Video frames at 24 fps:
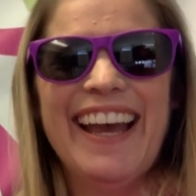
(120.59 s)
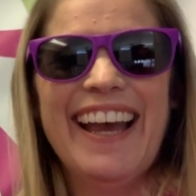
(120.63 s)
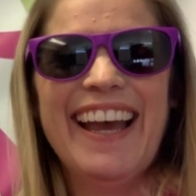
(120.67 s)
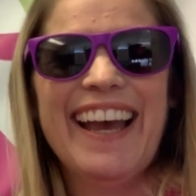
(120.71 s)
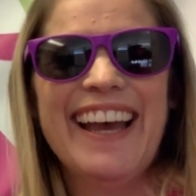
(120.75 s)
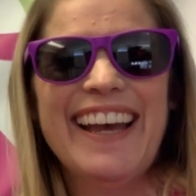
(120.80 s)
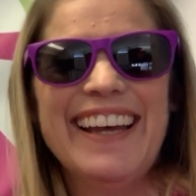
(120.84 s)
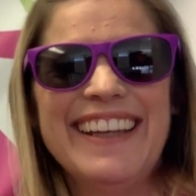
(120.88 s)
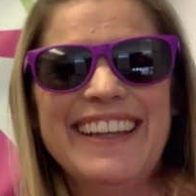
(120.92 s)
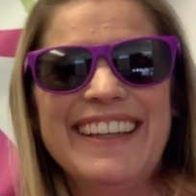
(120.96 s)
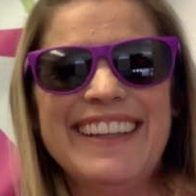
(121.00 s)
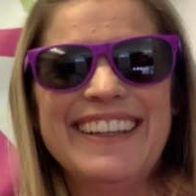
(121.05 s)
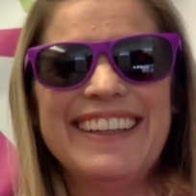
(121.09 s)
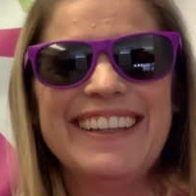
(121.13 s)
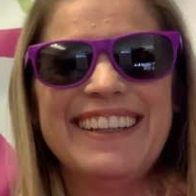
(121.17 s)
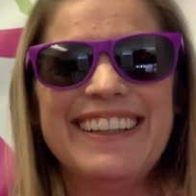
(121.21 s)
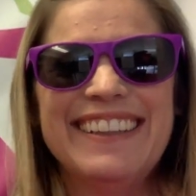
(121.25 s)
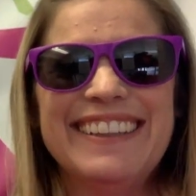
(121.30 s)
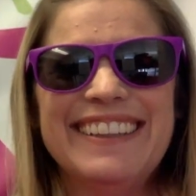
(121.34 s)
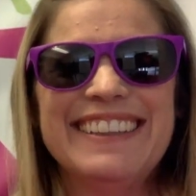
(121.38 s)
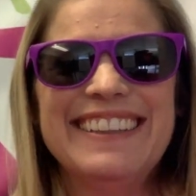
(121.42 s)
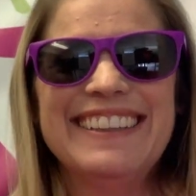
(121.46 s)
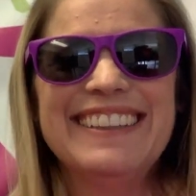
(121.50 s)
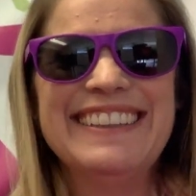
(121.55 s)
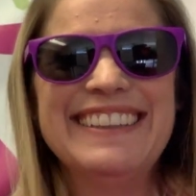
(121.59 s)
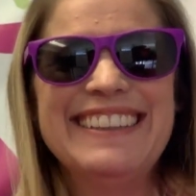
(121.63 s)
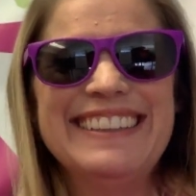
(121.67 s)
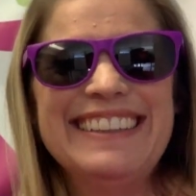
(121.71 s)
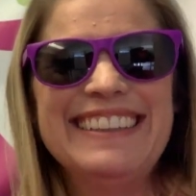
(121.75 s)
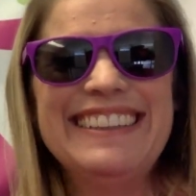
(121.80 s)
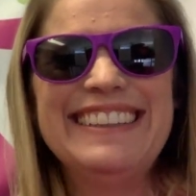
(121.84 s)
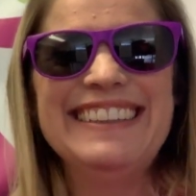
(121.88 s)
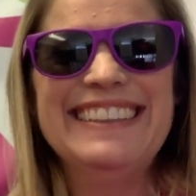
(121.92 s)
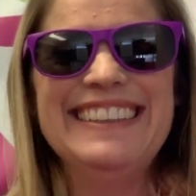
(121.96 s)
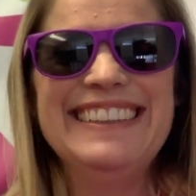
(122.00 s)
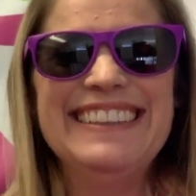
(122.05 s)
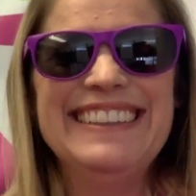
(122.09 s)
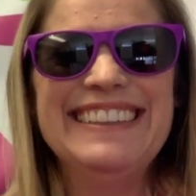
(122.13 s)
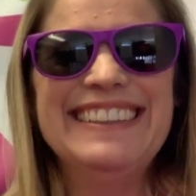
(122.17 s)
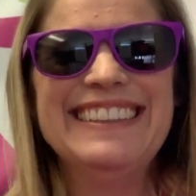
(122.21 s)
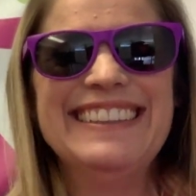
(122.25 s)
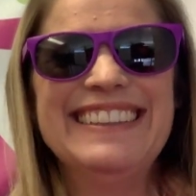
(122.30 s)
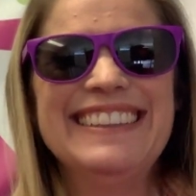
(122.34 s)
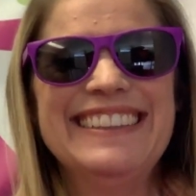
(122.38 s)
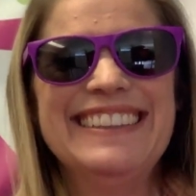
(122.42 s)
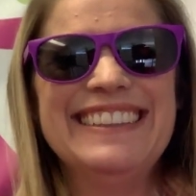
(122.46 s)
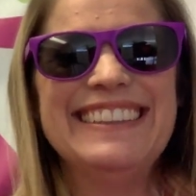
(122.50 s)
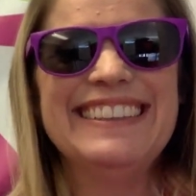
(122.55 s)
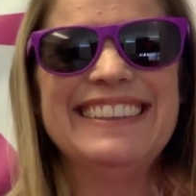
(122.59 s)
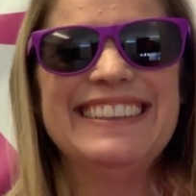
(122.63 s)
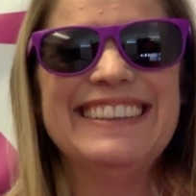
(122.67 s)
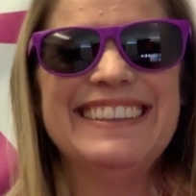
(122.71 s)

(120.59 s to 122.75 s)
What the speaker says: No words are spoken by the person on screen.